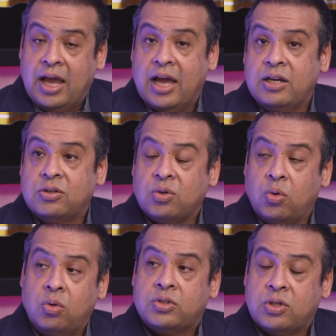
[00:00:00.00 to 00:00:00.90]
And it's
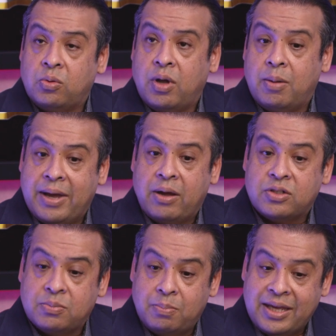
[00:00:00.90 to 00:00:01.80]
also
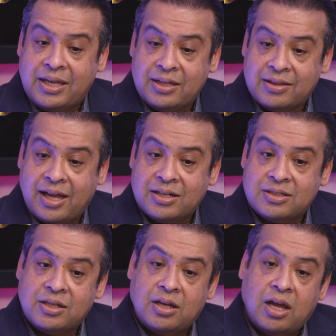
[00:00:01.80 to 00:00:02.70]
about making
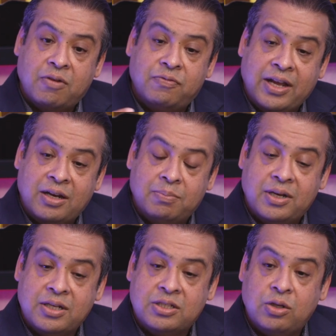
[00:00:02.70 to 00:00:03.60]
that
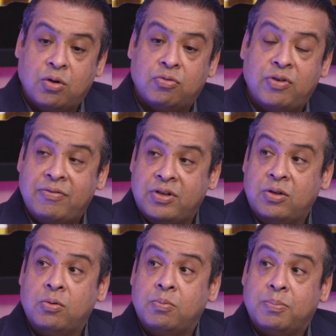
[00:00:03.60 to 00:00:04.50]
availability of
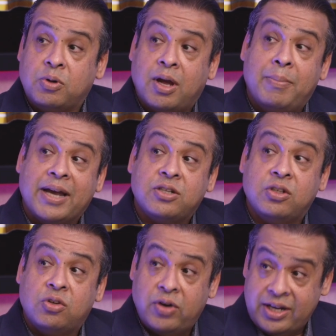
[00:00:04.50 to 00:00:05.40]
revenue come back to
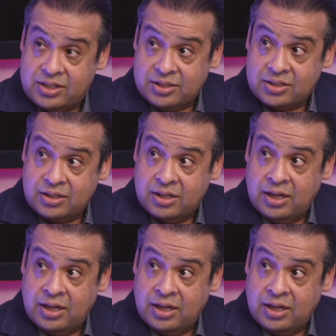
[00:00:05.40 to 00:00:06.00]
the creators.